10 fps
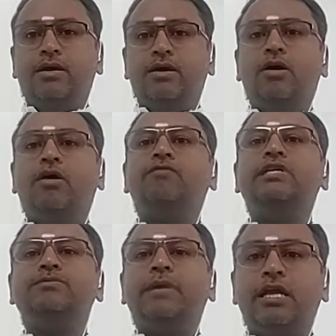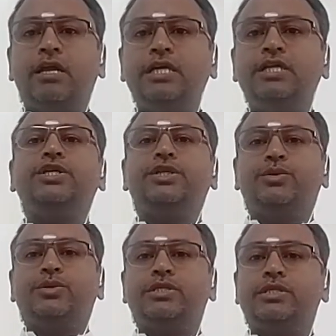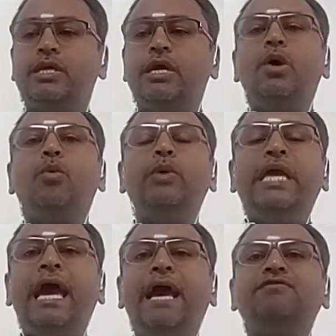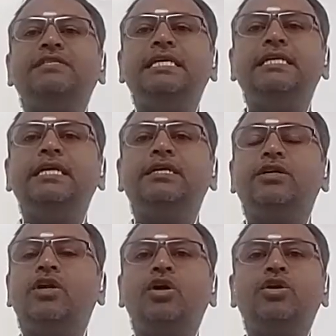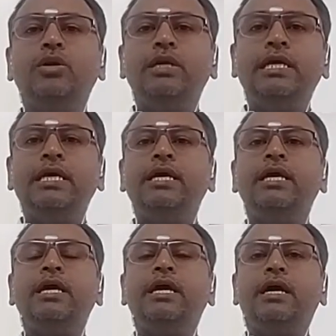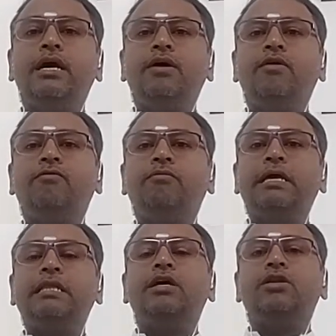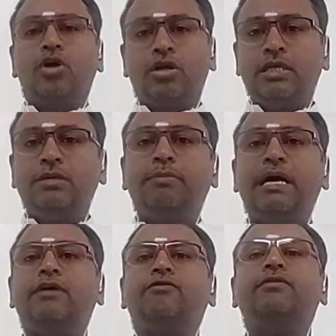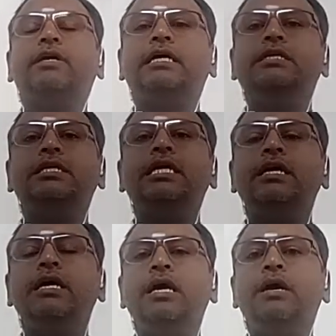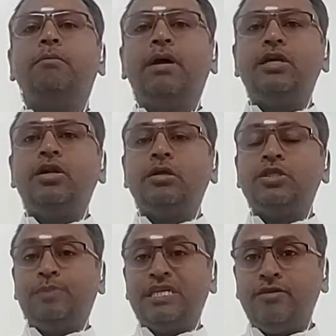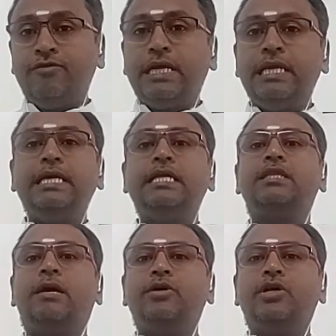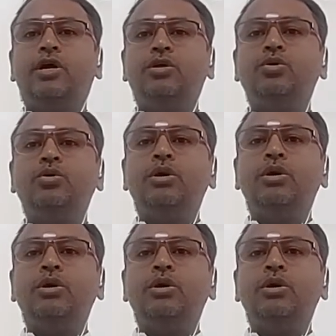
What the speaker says: of these minority institutions. We have seen it not only in the northern part of the country, but specifically in Tamil Nadu.